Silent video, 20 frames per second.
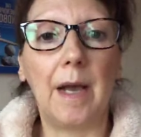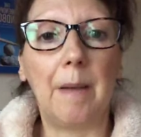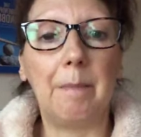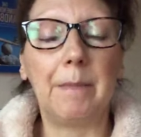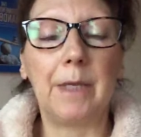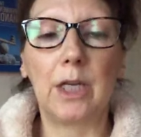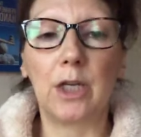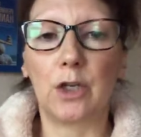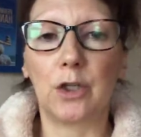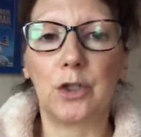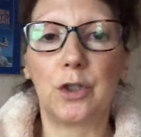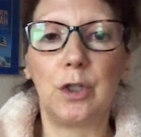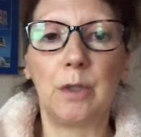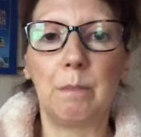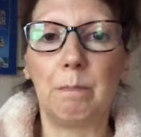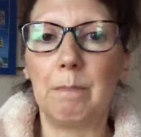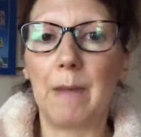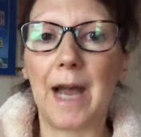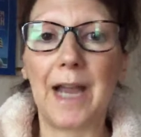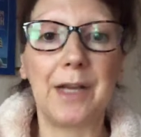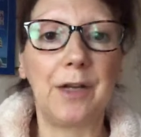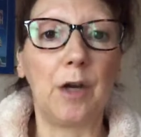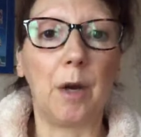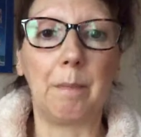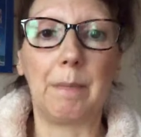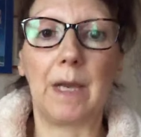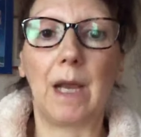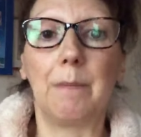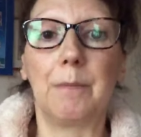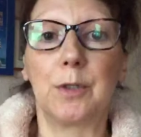because you might not
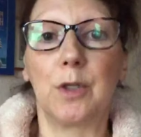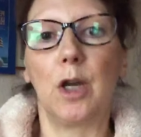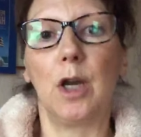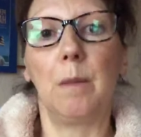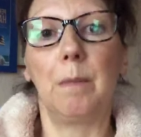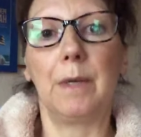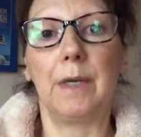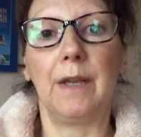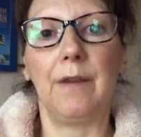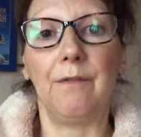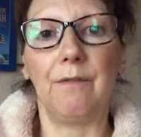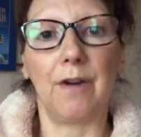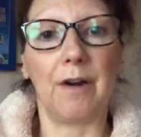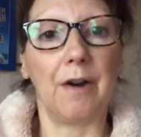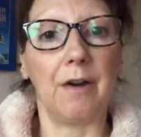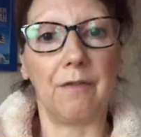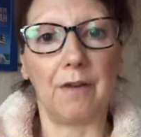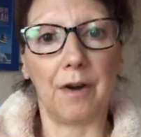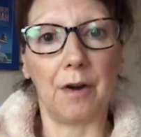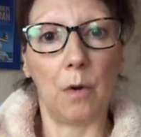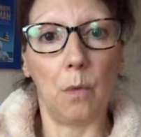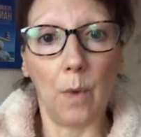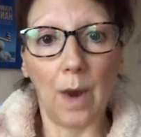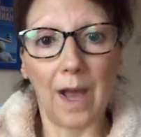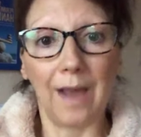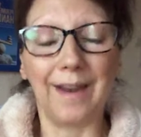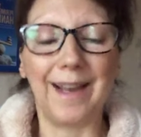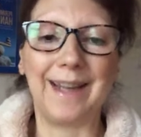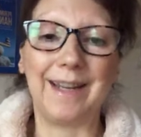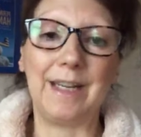be absorbing it very, very
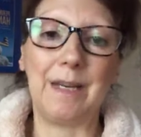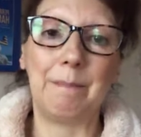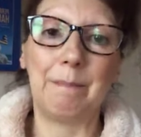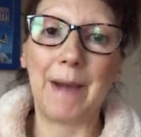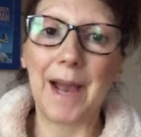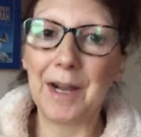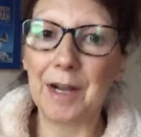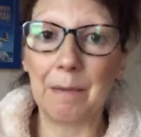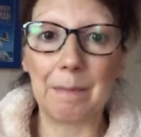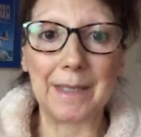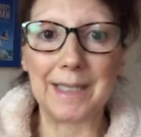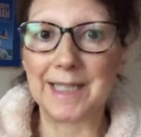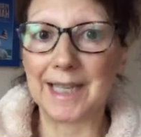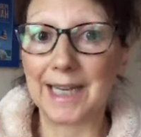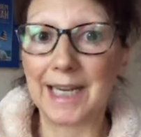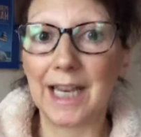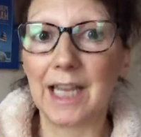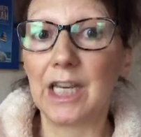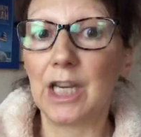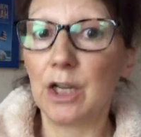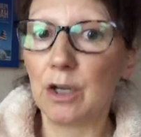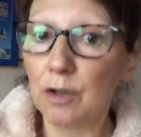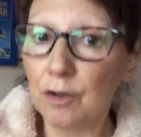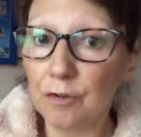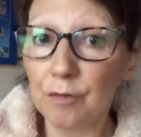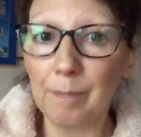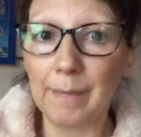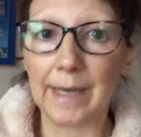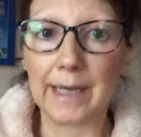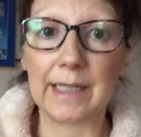well, and you might not be taking
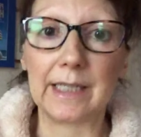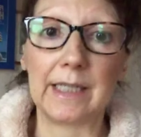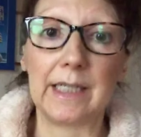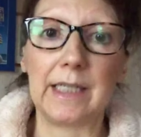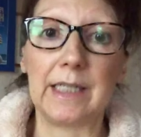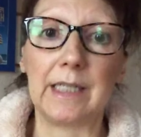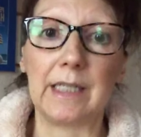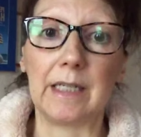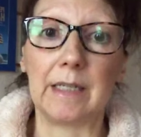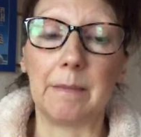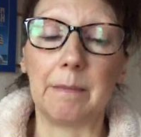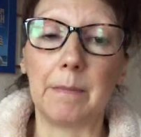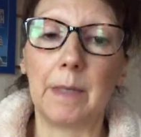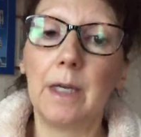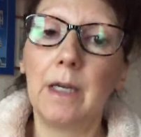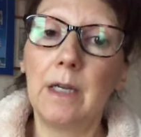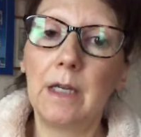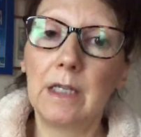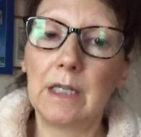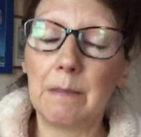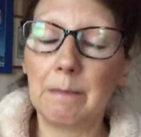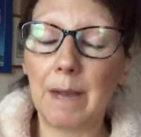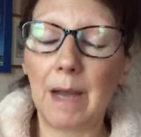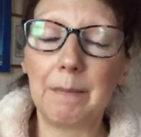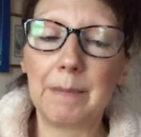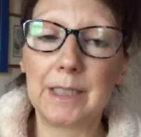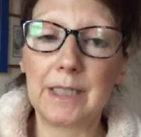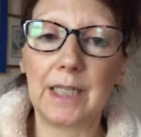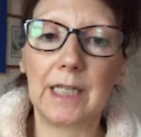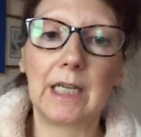enough magnesium. You might
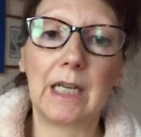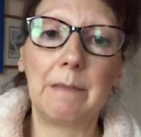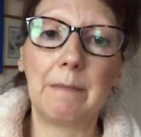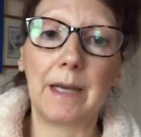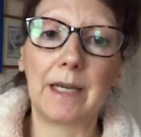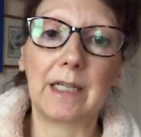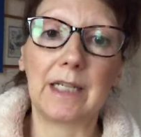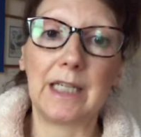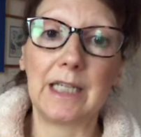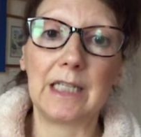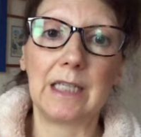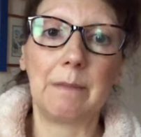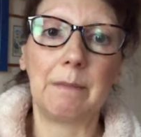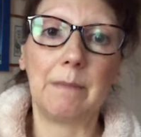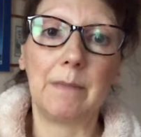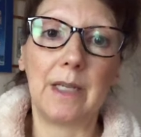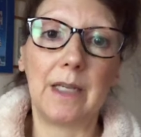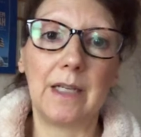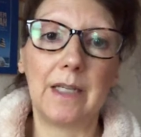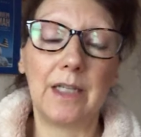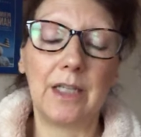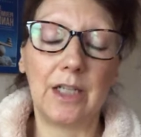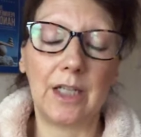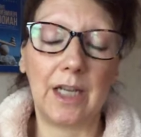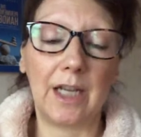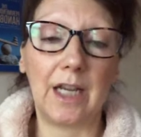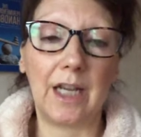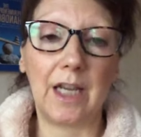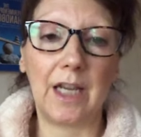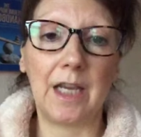be taking magnesium
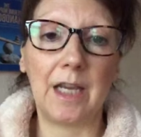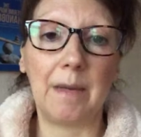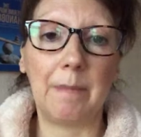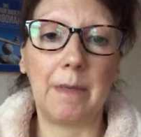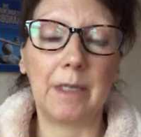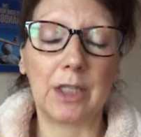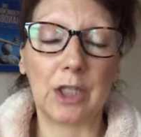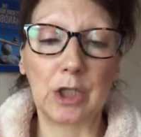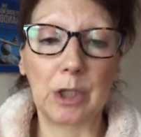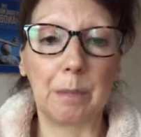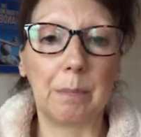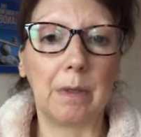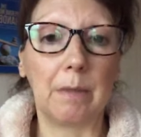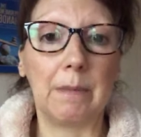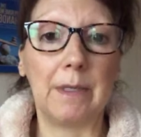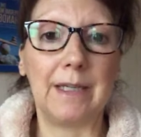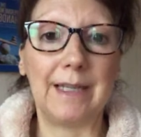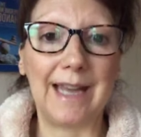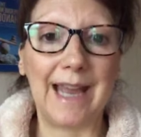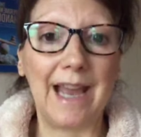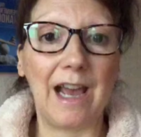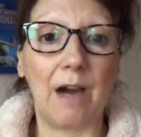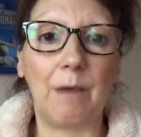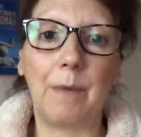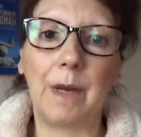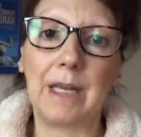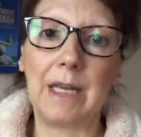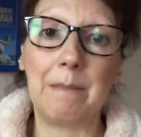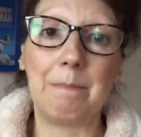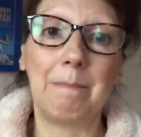as a supplement now,
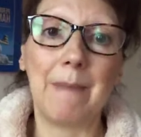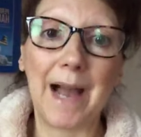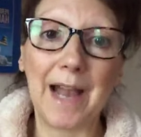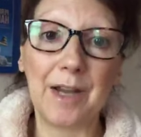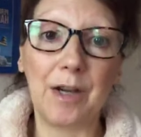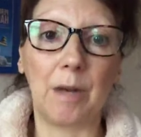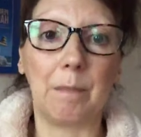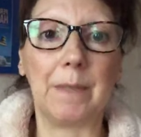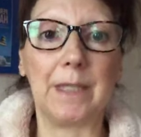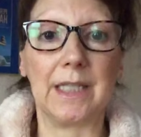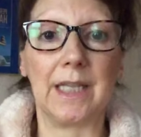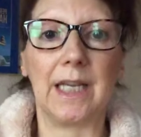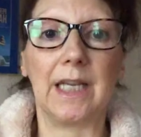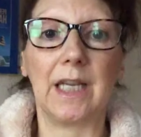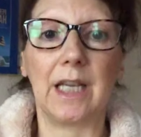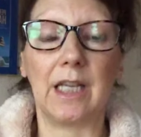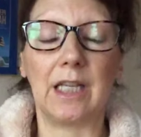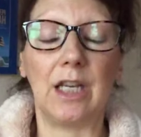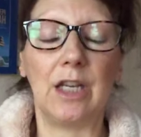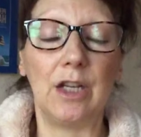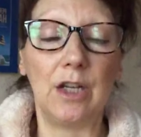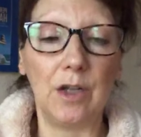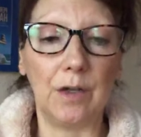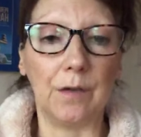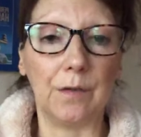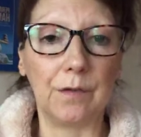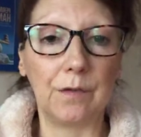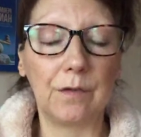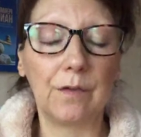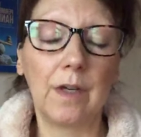and you might not be taking
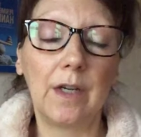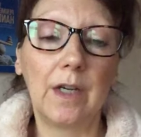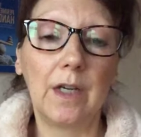enough.